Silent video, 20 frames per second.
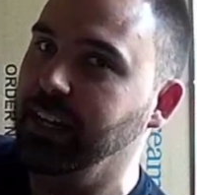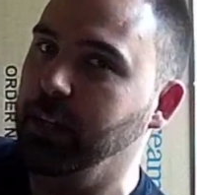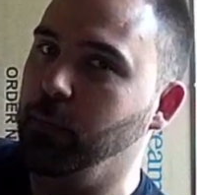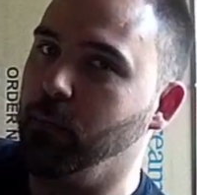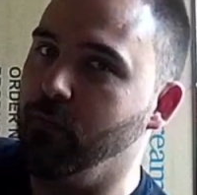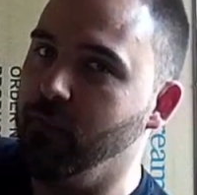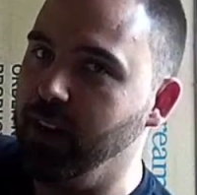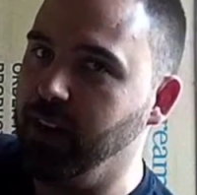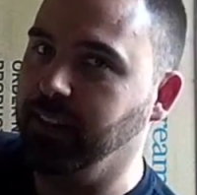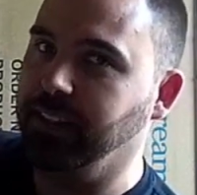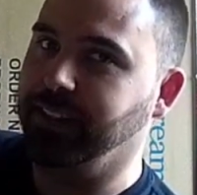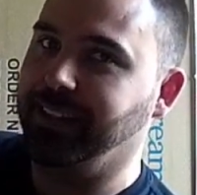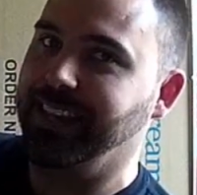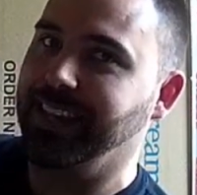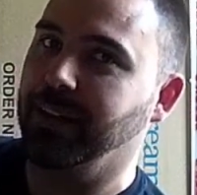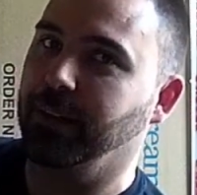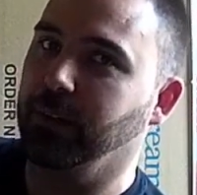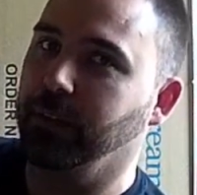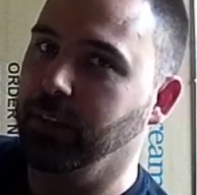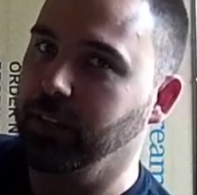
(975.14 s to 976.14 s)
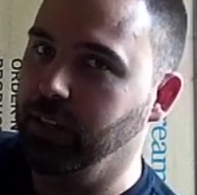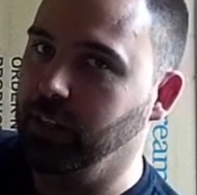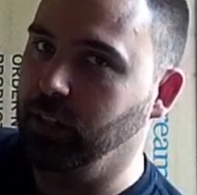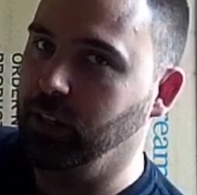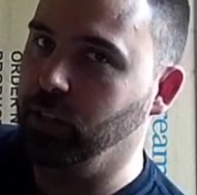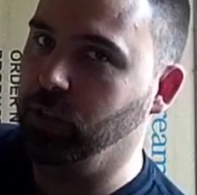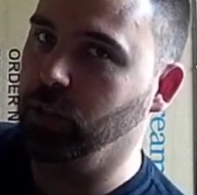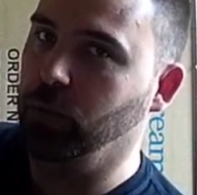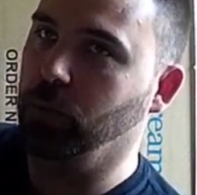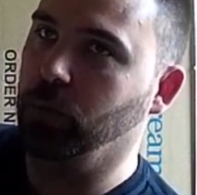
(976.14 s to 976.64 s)
brings out the
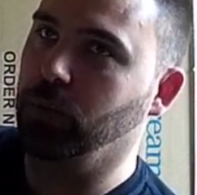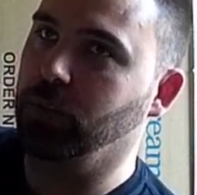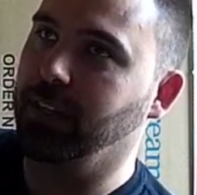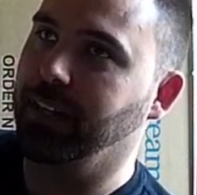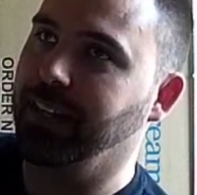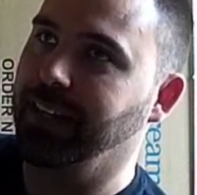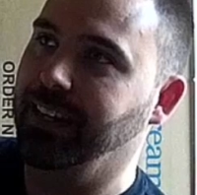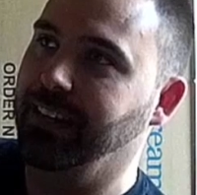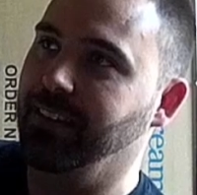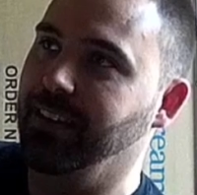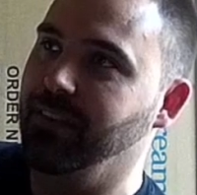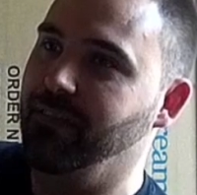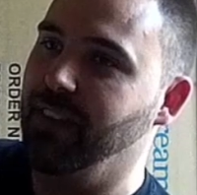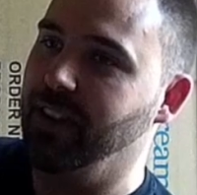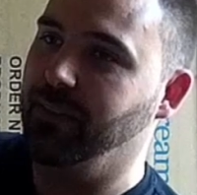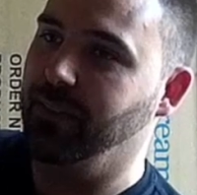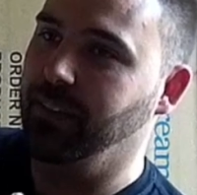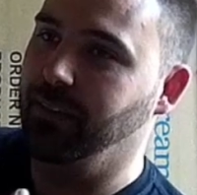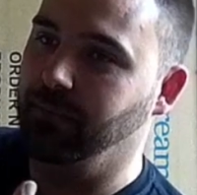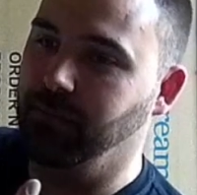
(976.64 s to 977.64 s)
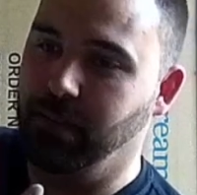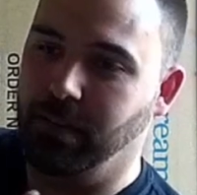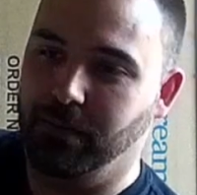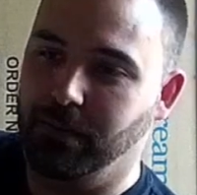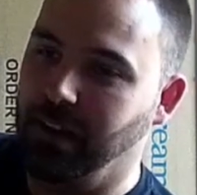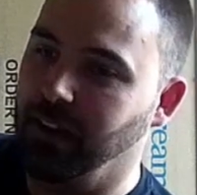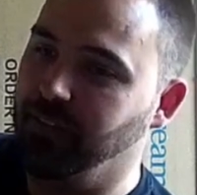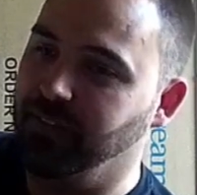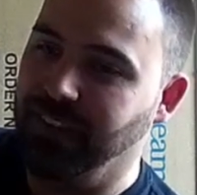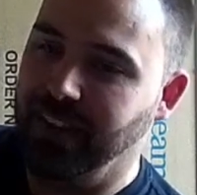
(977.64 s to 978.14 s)
exhaust, and
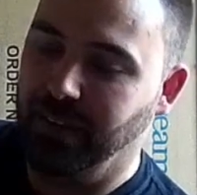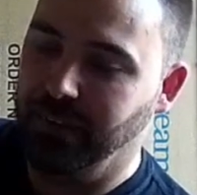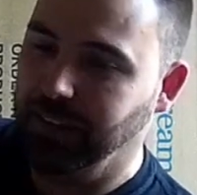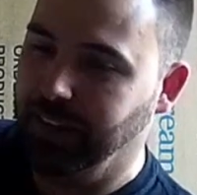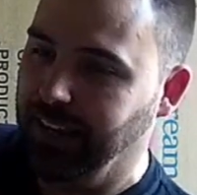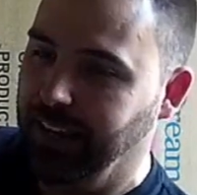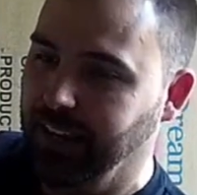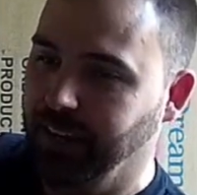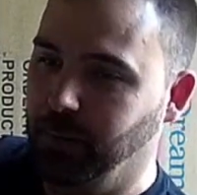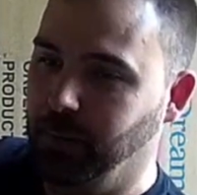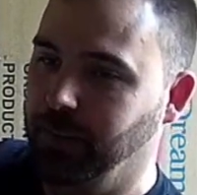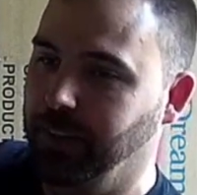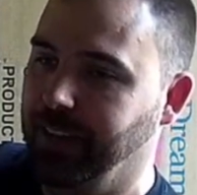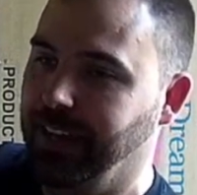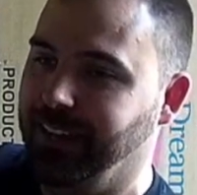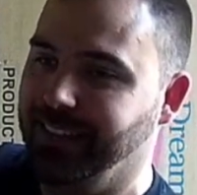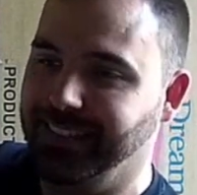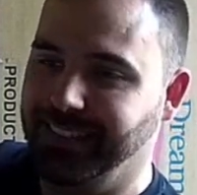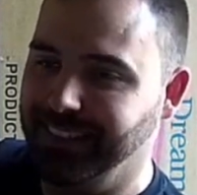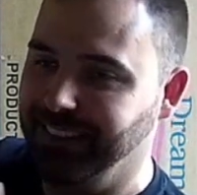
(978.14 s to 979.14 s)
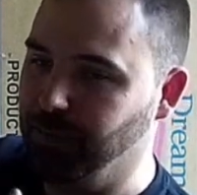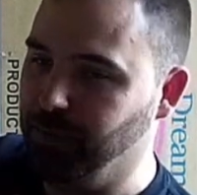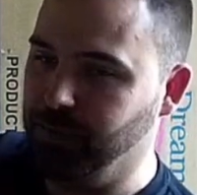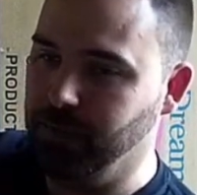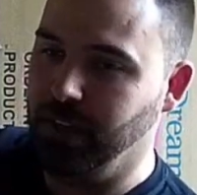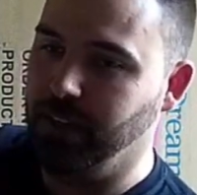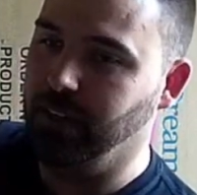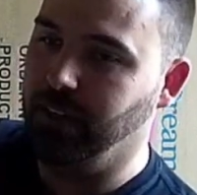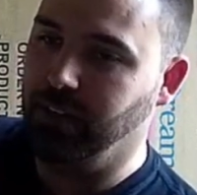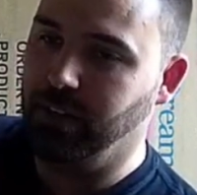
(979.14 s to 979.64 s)
I found that out with the Aston. There was
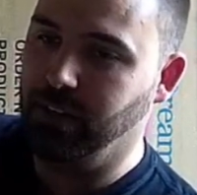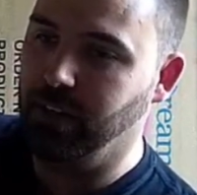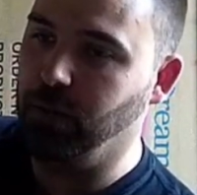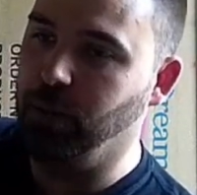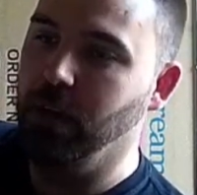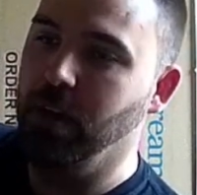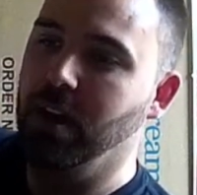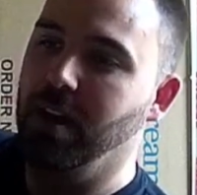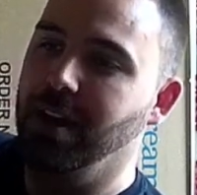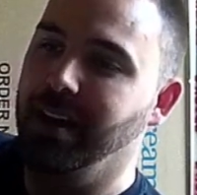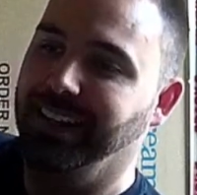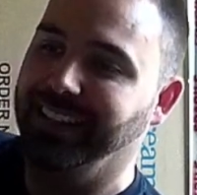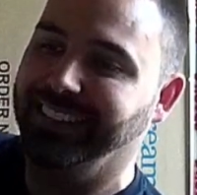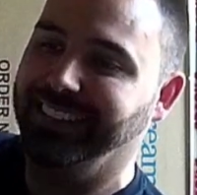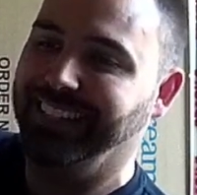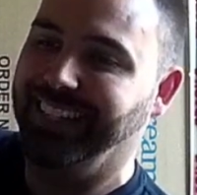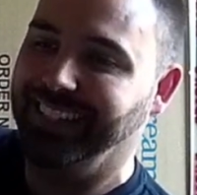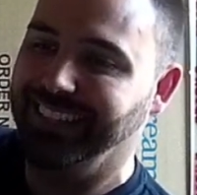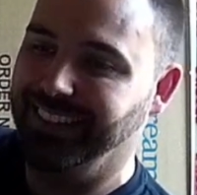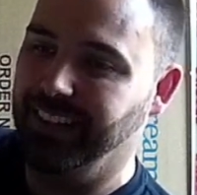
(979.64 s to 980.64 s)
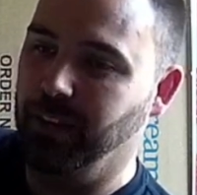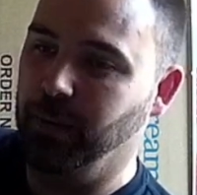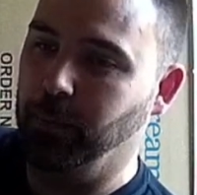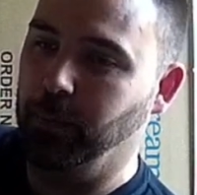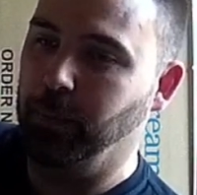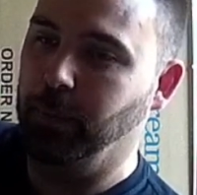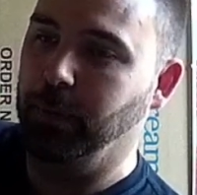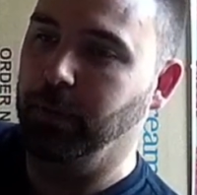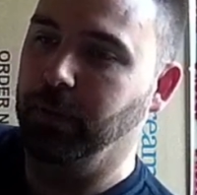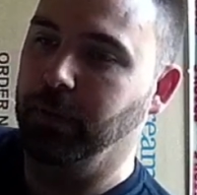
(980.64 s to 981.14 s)
nothing I could do. I set up
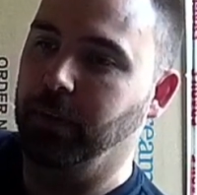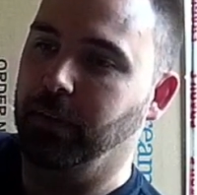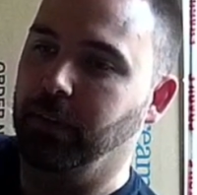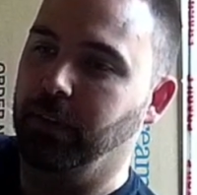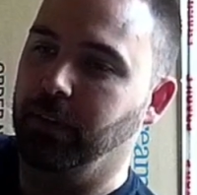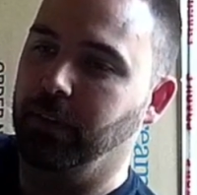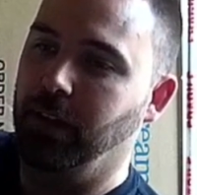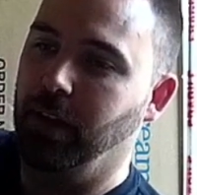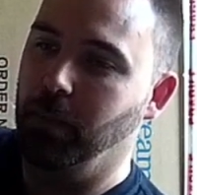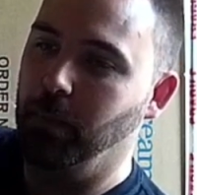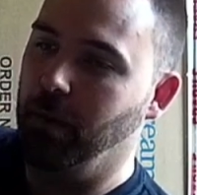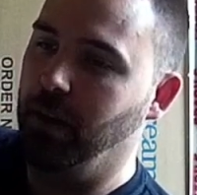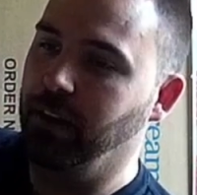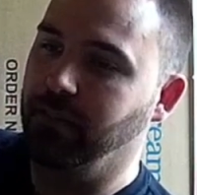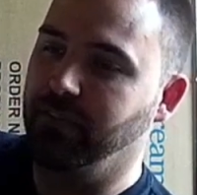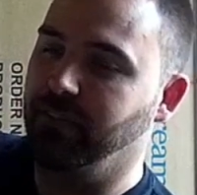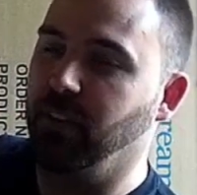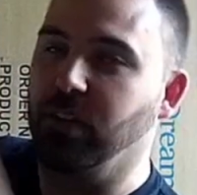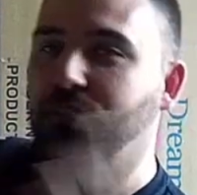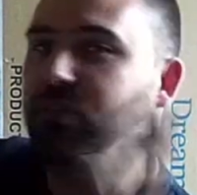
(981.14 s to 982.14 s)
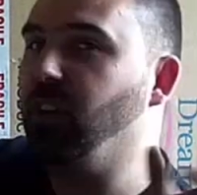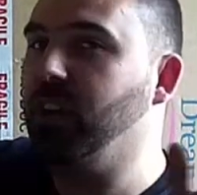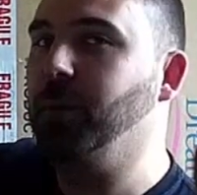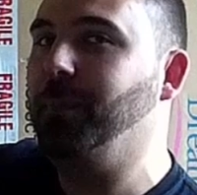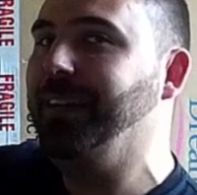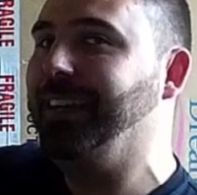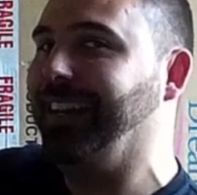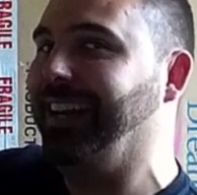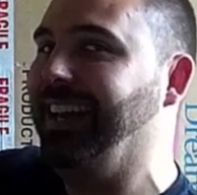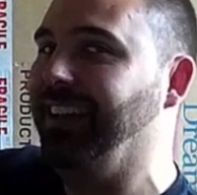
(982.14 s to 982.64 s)
a microphone, trying to
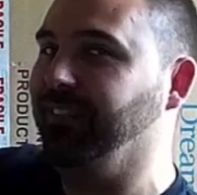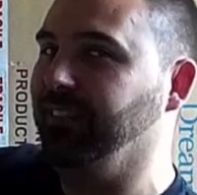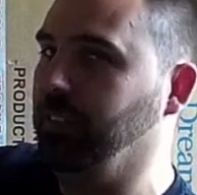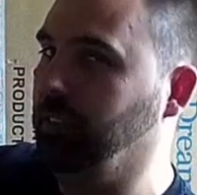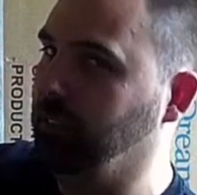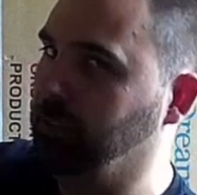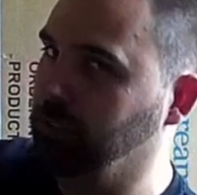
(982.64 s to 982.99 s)
be clever.